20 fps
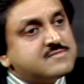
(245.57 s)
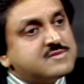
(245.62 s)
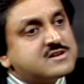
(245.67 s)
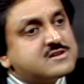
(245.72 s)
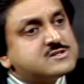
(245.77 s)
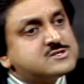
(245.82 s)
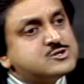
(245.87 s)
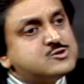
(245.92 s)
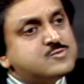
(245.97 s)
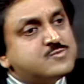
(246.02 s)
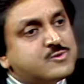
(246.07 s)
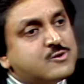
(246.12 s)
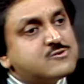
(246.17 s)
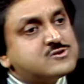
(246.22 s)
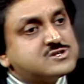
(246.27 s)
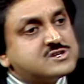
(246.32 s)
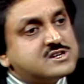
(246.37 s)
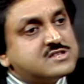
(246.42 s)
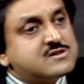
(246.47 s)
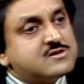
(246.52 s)
Because you
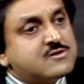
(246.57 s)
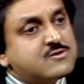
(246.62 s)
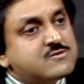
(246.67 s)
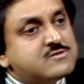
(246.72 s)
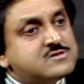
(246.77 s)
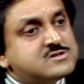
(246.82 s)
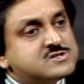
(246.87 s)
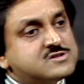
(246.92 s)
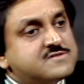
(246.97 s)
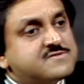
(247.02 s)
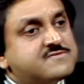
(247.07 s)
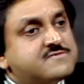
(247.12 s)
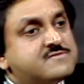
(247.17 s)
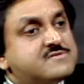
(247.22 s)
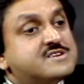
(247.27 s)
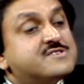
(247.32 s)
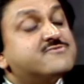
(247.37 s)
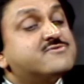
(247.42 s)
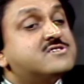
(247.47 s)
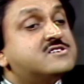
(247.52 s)
portray the roles of
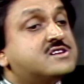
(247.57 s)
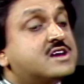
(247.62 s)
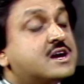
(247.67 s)
different